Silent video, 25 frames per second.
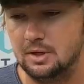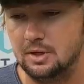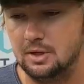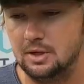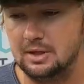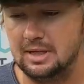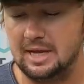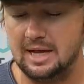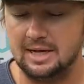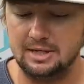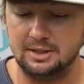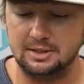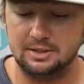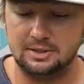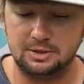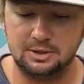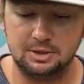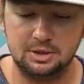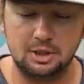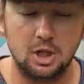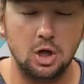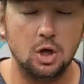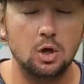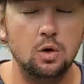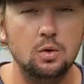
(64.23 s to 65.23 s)
like a
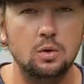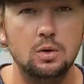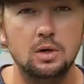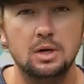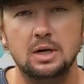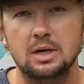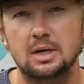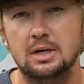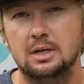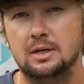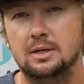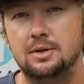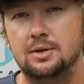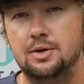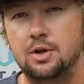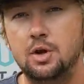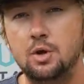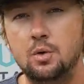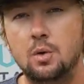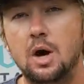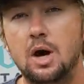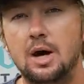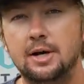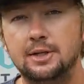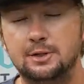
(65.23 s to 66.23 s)
slow,
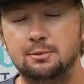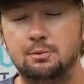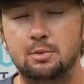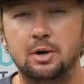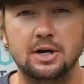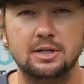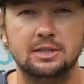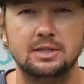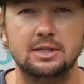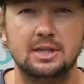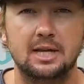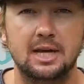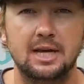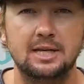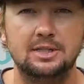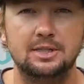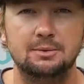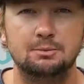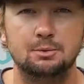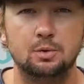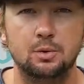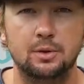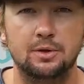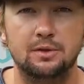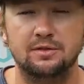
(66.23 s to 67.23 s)
nuanced
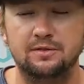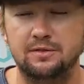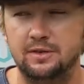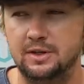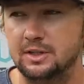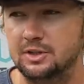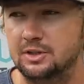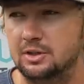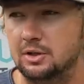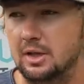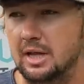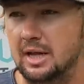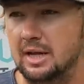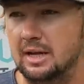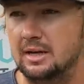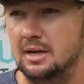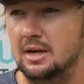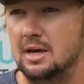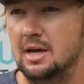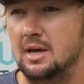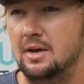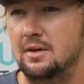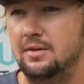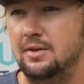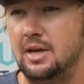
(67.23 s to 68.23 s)
presentation between the fish. So like
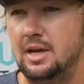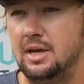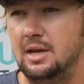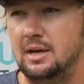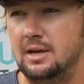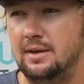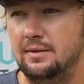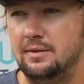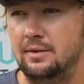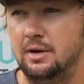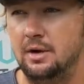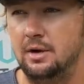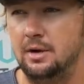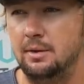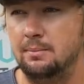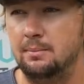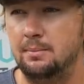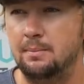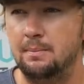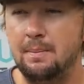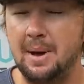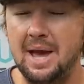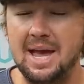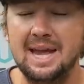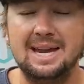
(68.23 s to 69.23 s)
the
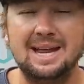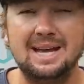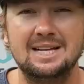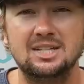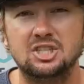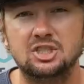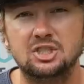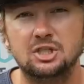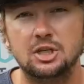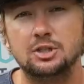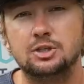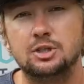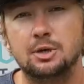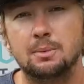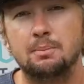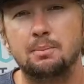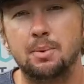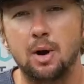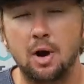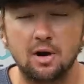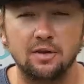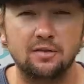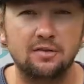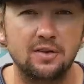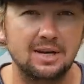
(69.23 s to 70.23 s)
bait has such a
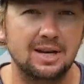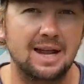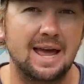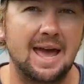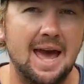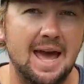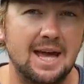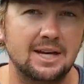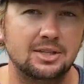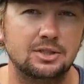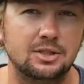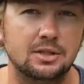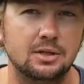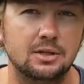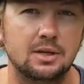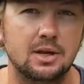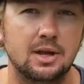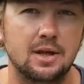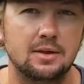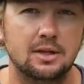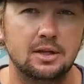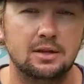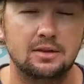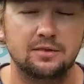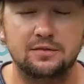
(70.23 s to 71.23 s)
perfect action
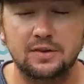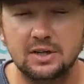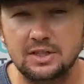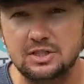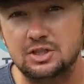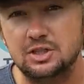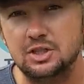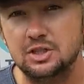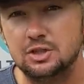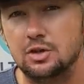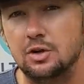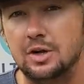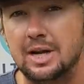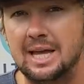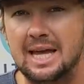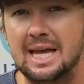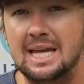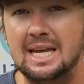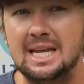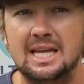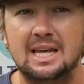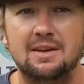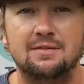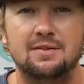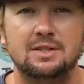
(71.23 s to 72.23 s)
that the fish are just gonna
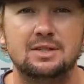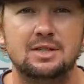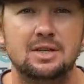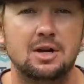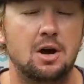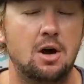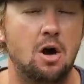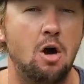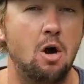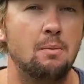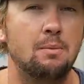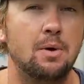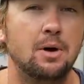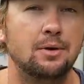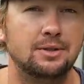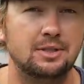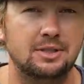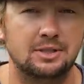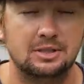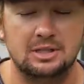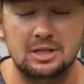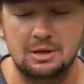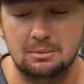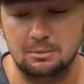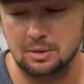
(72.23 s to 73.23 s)
eat it if it's an
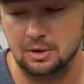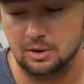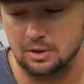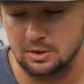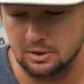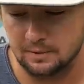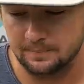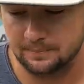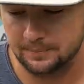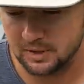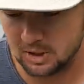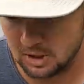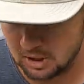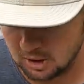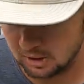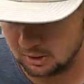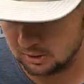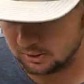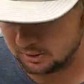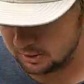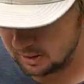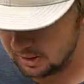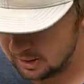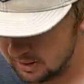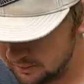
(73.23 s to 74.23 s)
almost similar
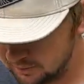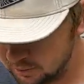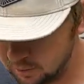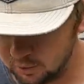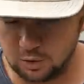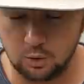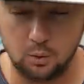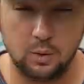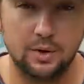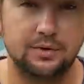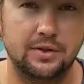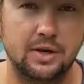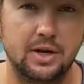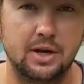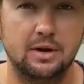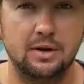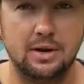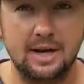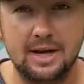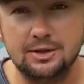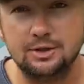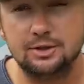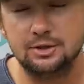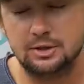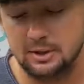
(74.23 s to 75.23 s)
color to what they are
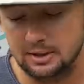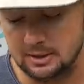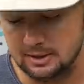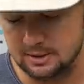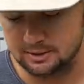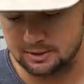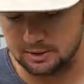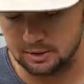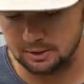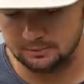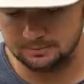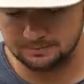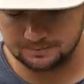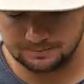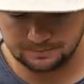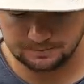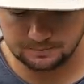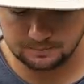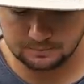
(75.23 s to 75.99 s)
interested in. So